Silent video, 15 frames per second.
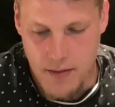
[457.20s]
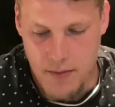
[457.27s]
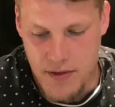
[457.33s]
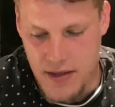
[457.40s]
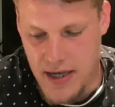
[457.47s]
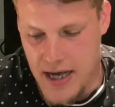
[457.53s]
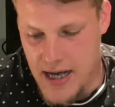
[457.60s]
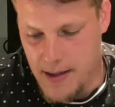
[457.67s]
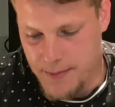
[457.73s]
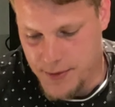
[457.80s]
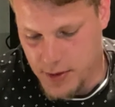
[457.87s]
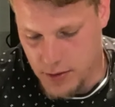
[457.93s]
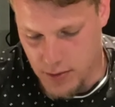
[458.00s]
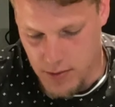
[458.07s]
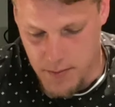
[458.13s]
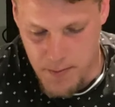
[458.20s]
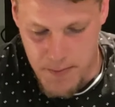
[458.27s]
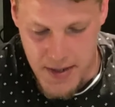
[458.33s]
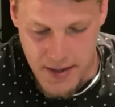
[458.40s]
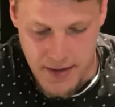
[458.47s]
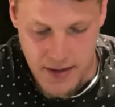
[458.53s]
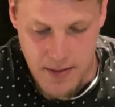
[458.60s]
with an absolute
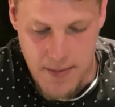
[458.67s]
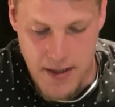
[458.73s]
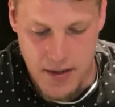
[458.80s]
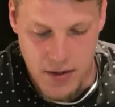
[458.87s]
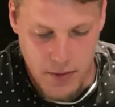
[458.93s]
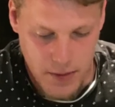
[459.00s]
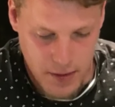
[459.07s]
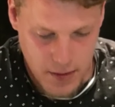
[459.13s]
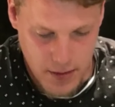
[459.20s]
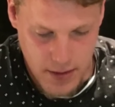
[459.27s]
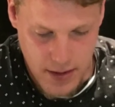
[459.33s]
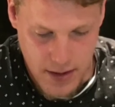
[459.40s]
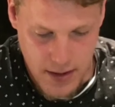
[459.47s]
minty manual.